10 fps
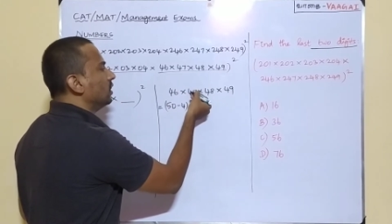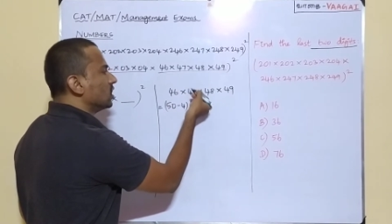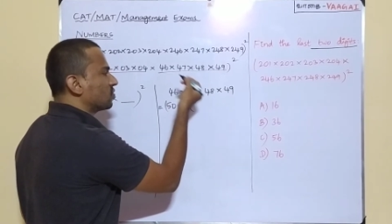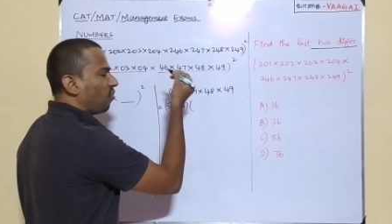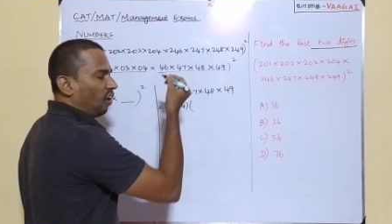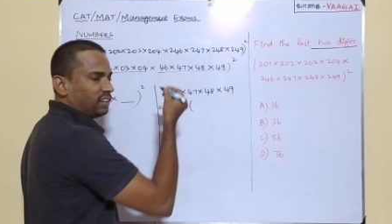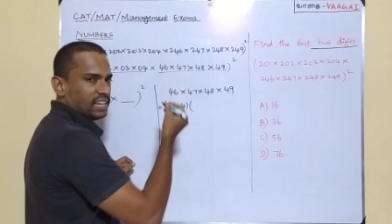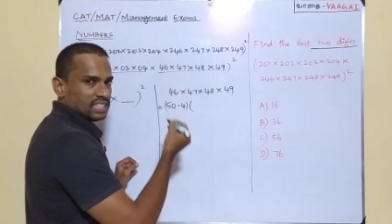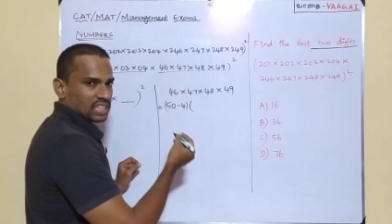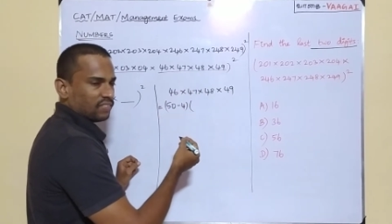This
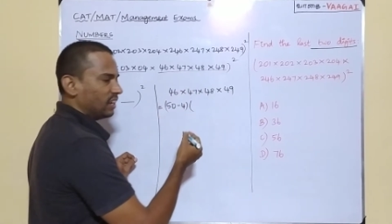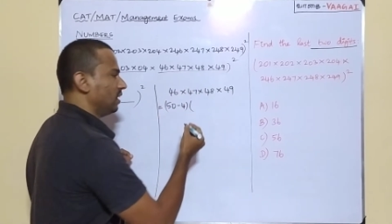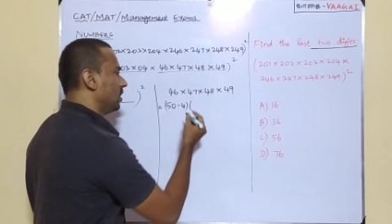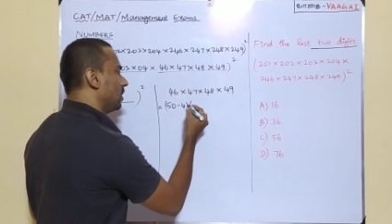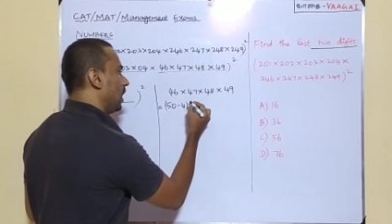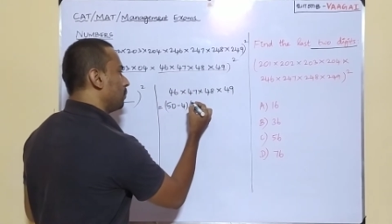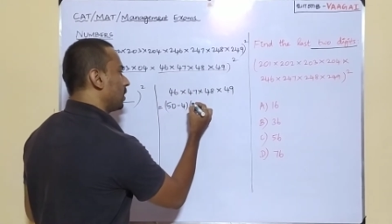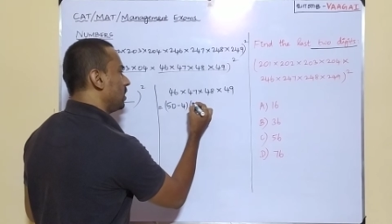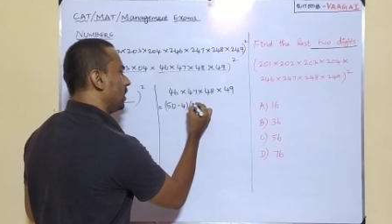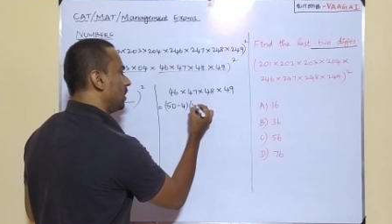47, I
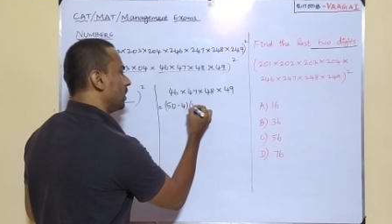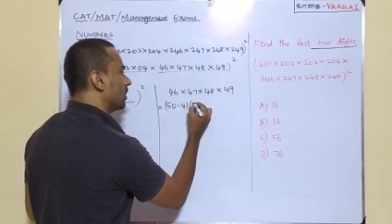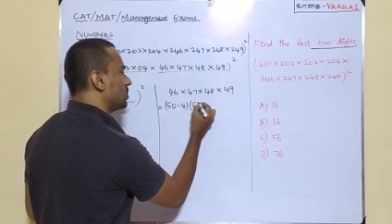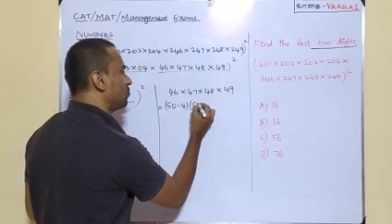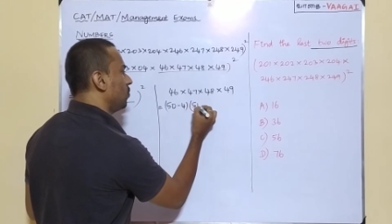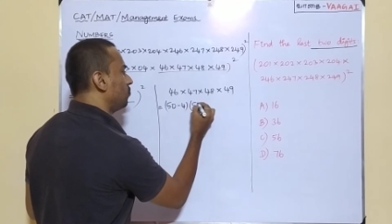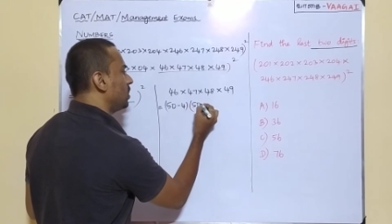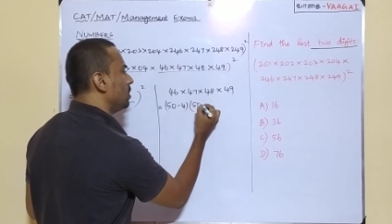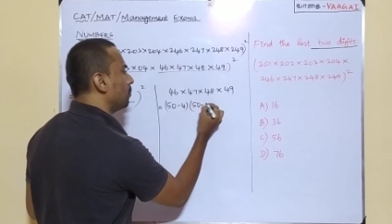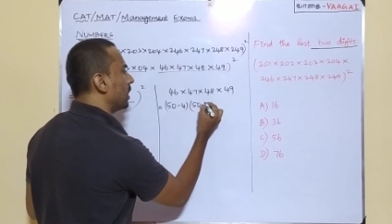am rewriting it as
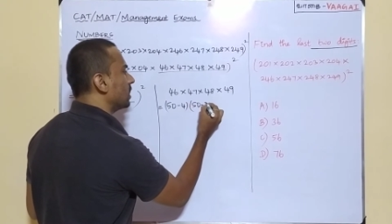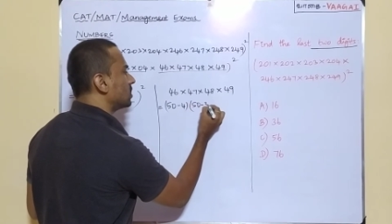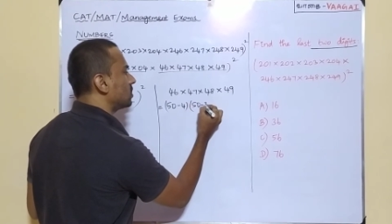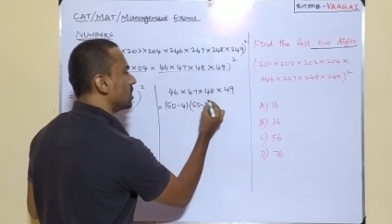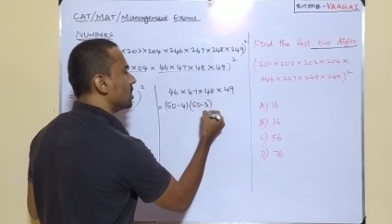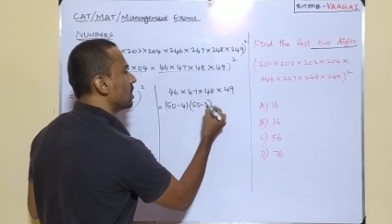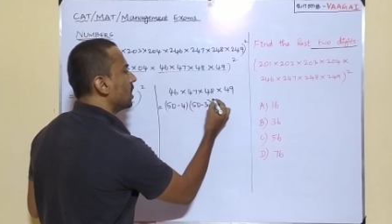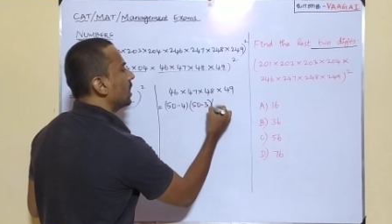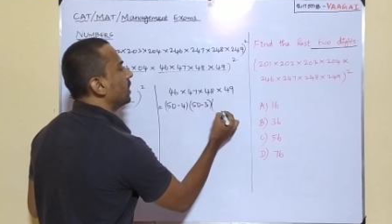50 minus 3.